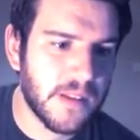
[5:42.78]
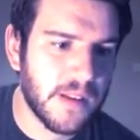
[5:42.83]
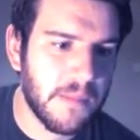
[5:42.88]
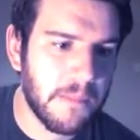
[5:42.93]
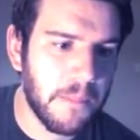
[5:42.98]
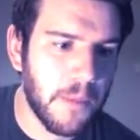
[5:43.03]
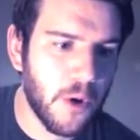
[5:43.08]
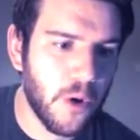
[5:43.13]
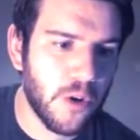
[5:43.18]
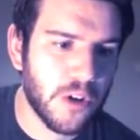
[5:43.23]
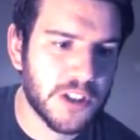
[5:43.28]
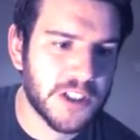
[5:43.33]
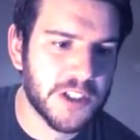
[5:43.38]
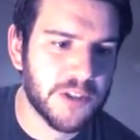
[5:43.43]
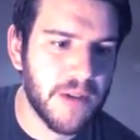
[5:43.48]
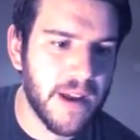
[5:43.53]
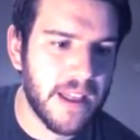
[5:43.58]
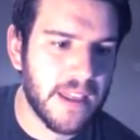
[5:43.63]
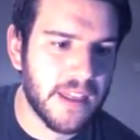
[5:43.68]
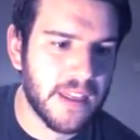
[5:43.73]
more
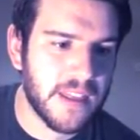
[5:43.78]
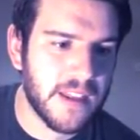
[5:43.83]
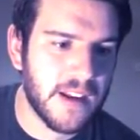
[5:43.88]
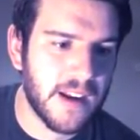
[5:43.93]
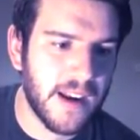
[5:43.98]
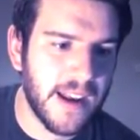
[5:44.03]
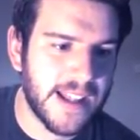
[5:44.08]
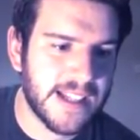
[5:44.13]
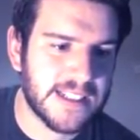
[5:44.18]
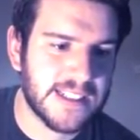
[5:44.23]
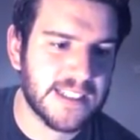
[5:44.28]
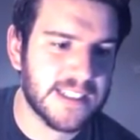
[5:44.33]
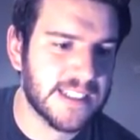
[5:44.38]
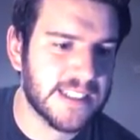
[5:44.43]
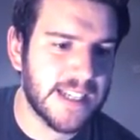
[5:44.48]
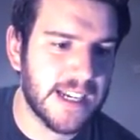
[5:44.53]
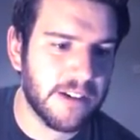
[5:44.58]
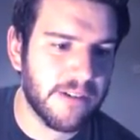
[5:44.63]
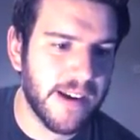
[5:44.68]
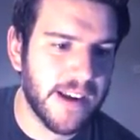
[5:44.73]
strength and less
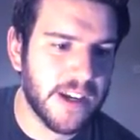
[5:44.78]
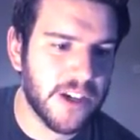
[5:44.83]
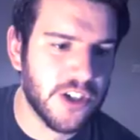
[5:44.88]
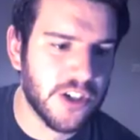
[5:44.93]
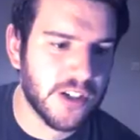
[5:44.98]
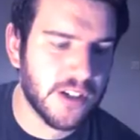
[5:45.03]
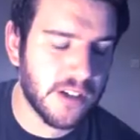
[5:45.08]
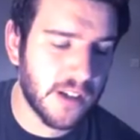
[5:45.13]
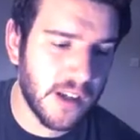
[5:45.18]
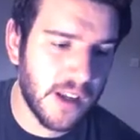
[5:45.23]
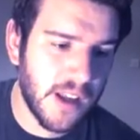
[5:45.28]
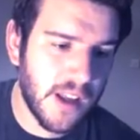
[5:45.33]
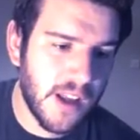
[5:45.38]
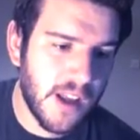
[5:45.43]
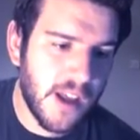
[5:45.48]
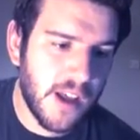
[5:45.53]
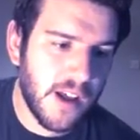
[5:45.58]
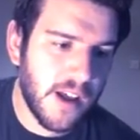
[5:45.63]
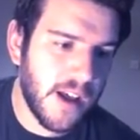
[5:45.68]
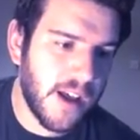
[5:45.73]
acceleration.
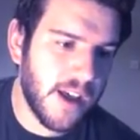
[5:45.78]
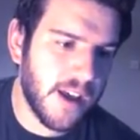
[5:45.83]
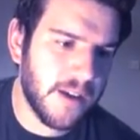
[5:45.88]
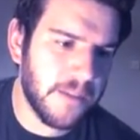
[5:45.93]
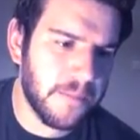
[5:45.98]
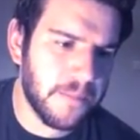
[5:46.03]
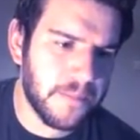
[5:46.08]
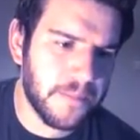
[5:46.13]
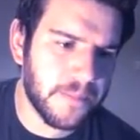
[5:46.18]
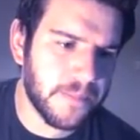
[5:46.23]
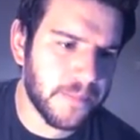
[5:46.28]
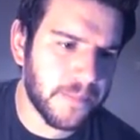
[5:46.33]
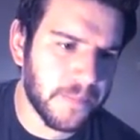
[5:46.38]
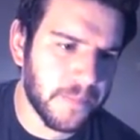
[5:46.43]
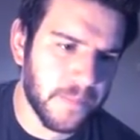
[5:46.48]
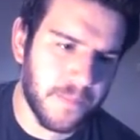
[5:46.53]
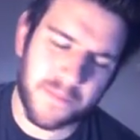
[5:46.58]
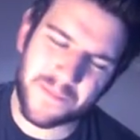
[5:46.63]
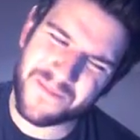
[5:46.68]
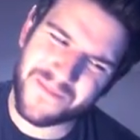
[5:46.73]
Um,